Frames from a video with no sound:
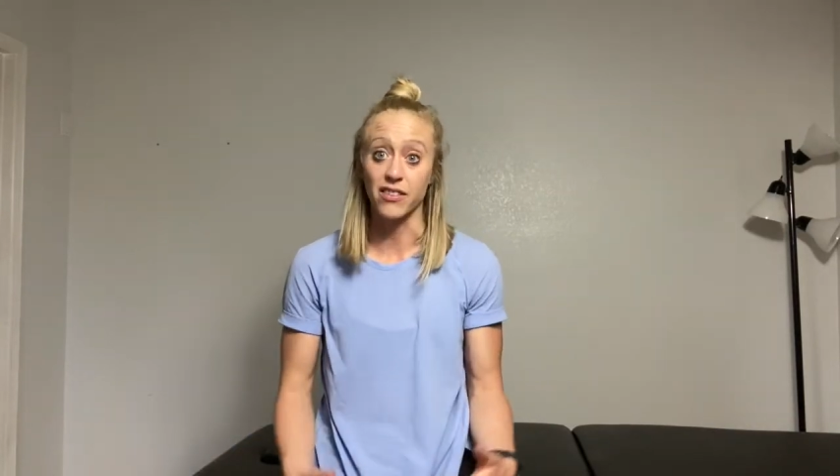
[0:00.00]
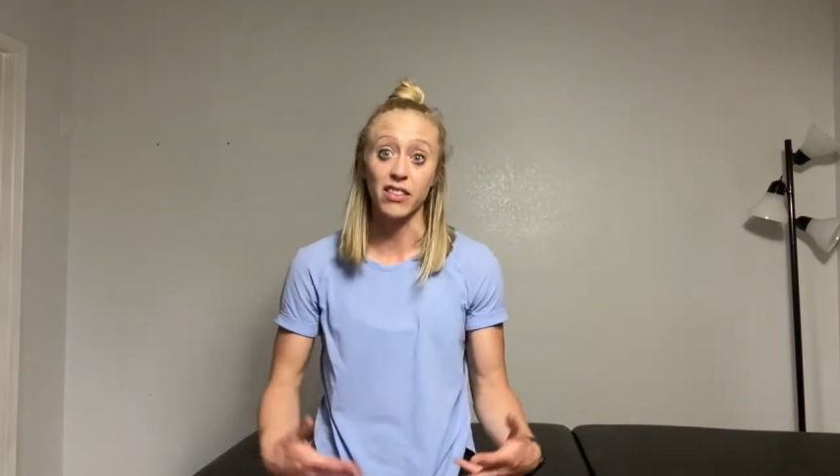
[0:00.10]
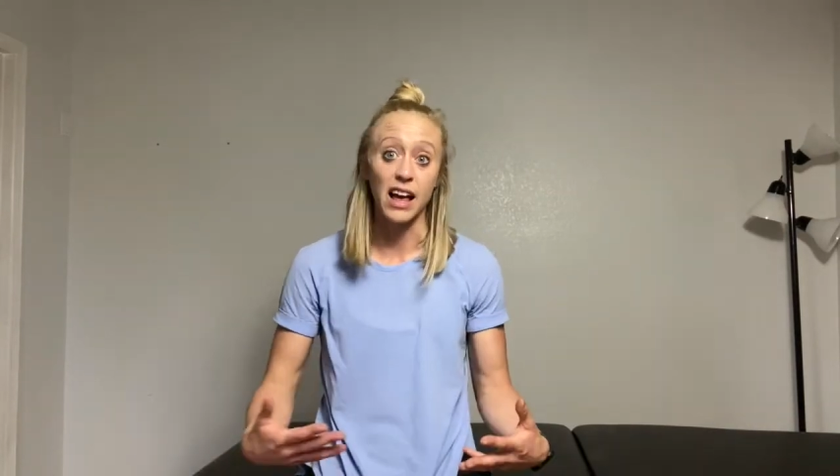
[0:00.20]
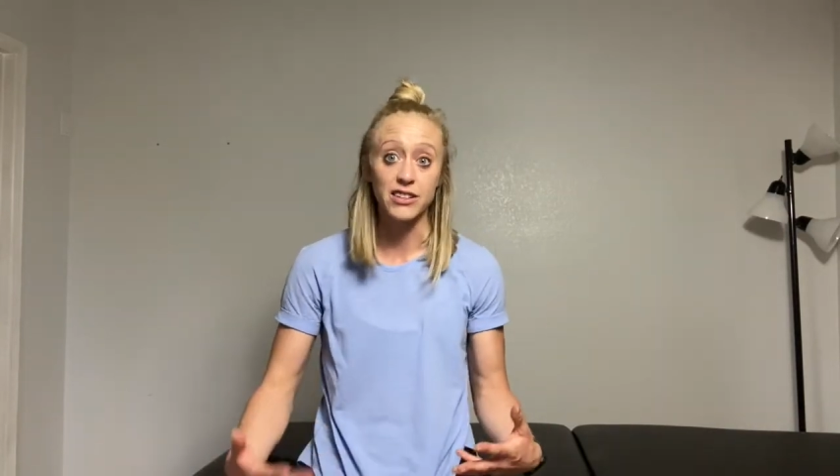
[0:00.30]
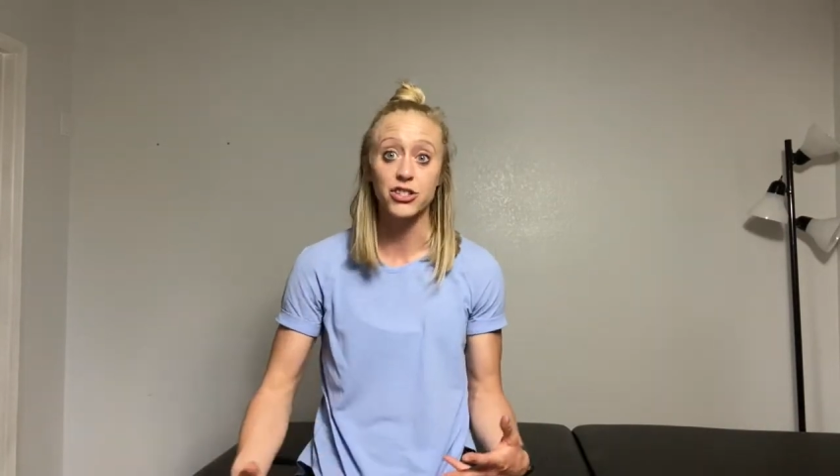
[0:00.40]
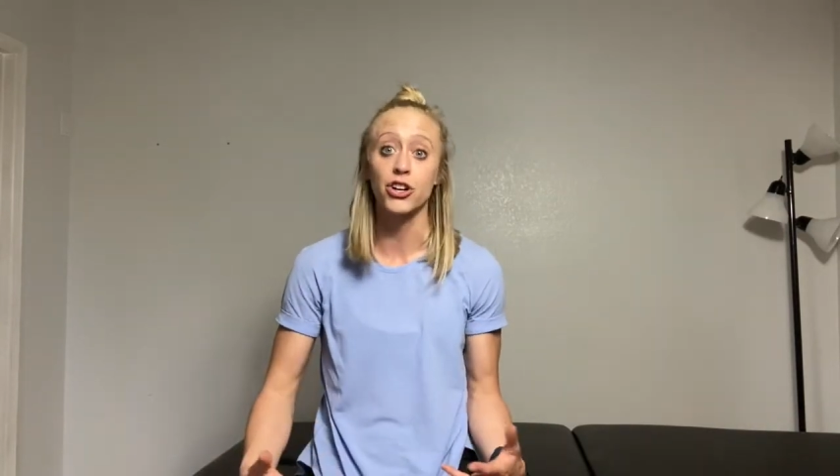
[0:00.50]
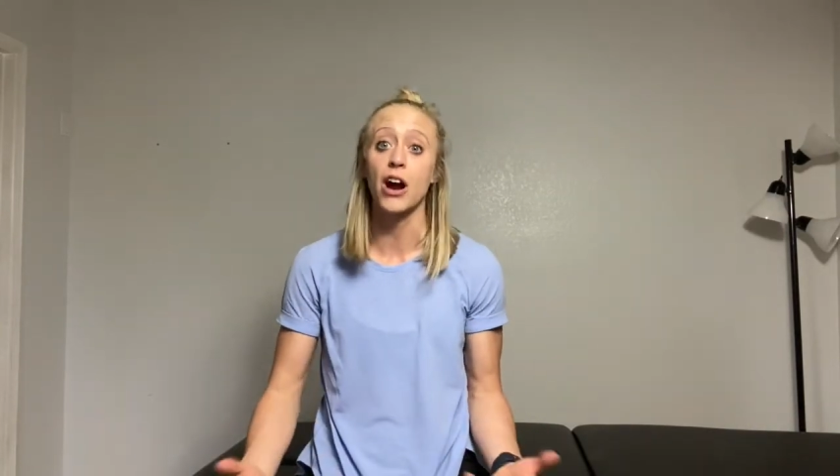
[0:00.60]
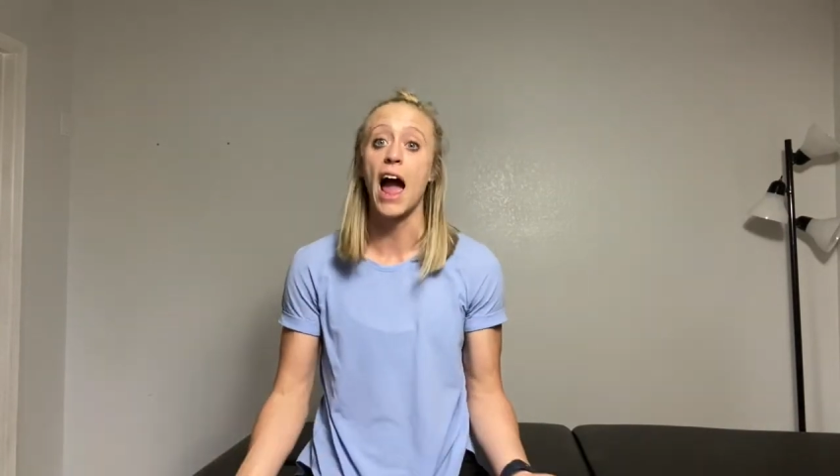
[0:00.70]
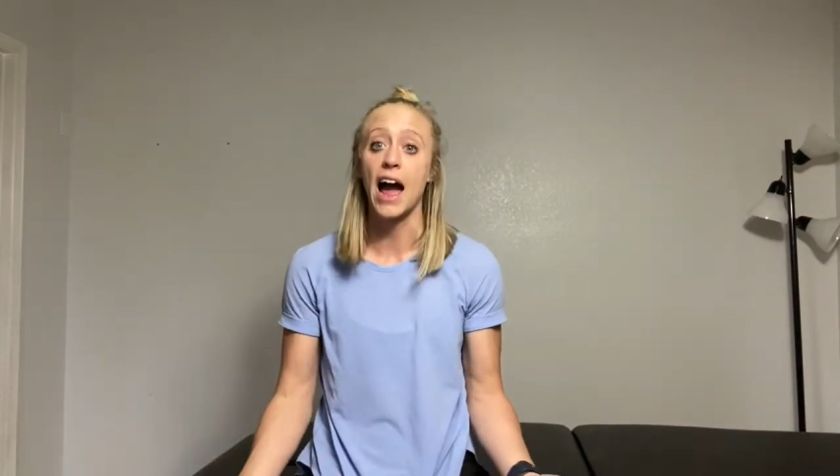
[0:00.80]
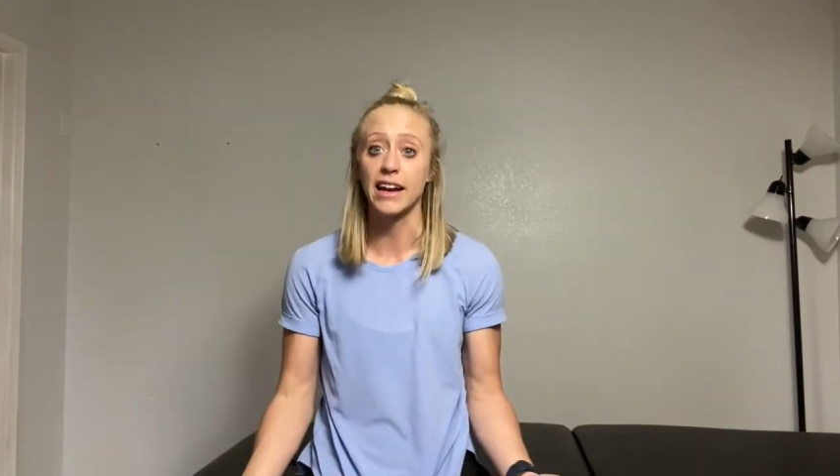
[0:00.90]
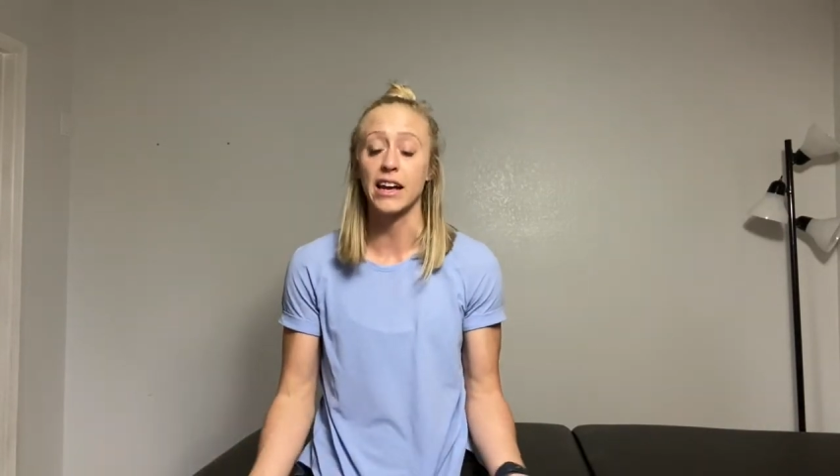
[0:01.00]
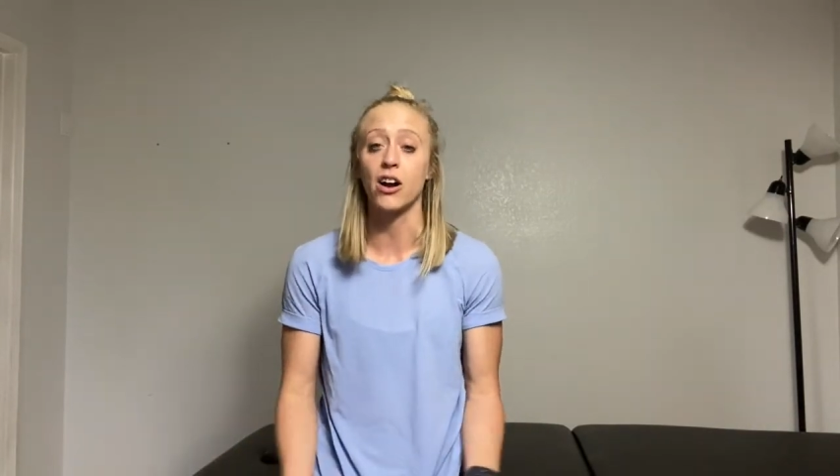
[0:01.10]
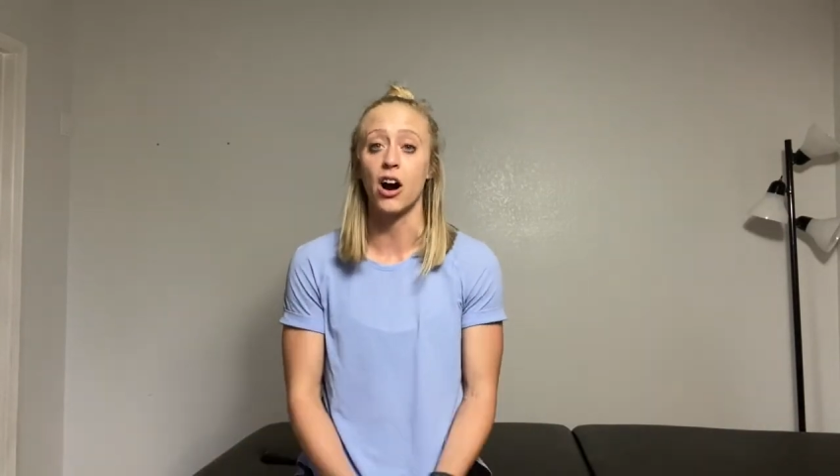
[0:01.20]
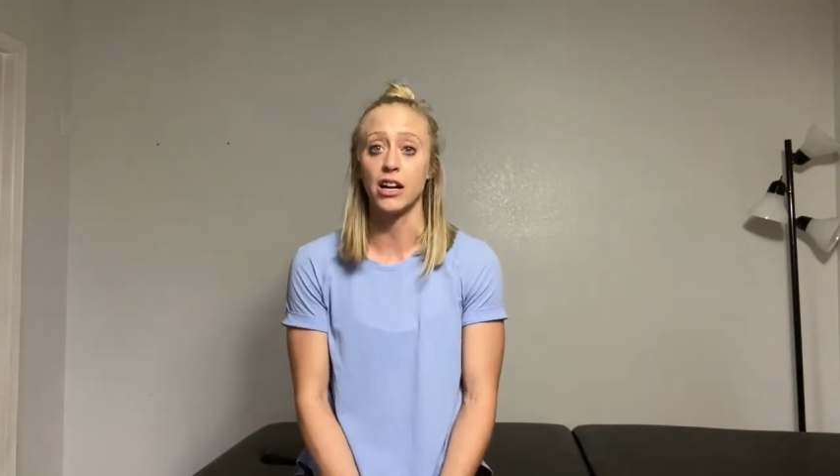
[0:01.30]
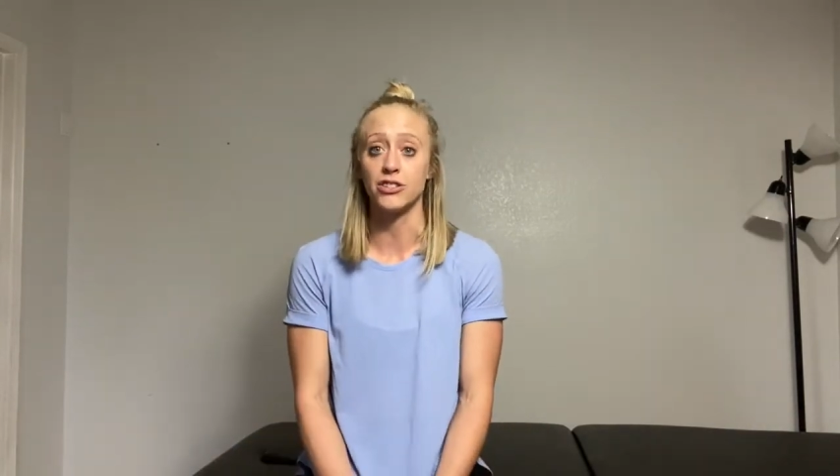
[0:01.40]
unless you're adding it
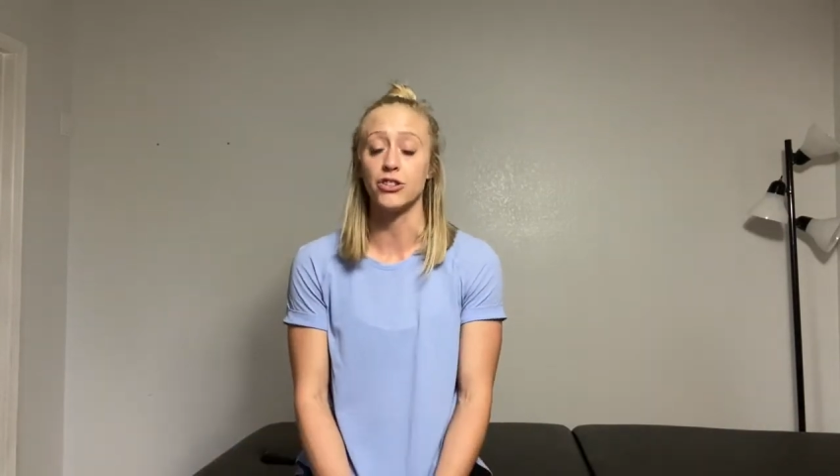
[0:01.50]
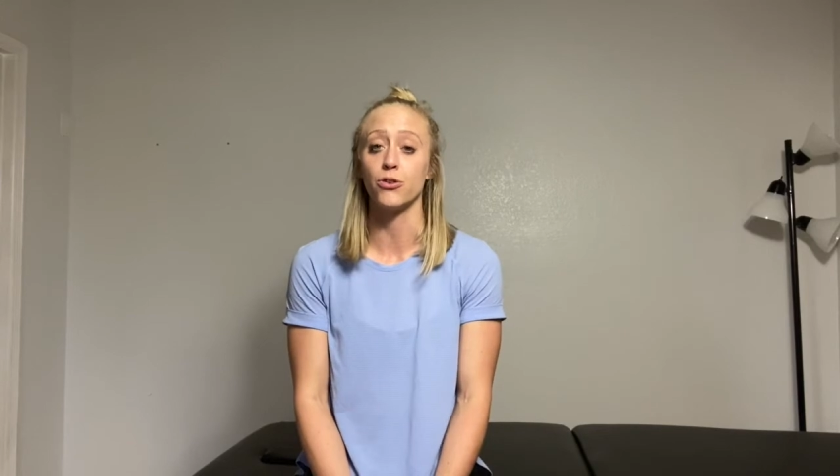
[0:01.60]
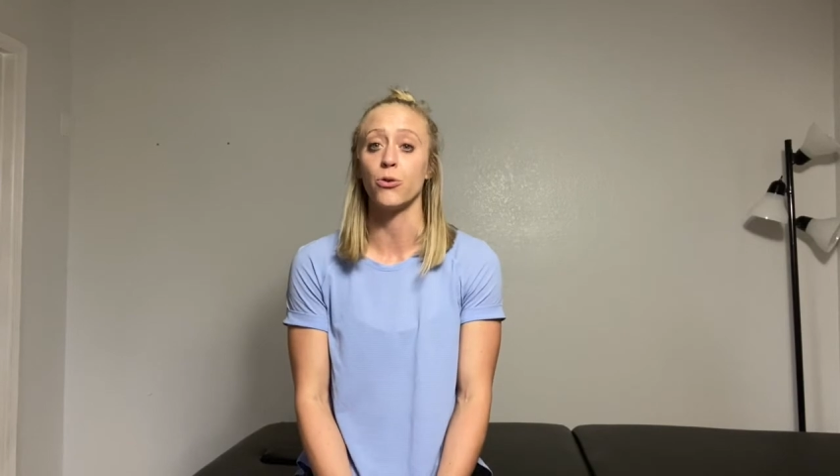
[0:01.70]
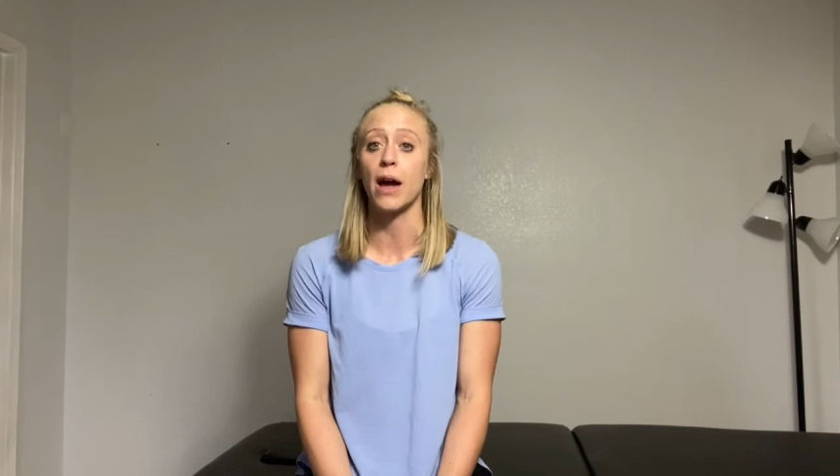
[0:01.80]
on to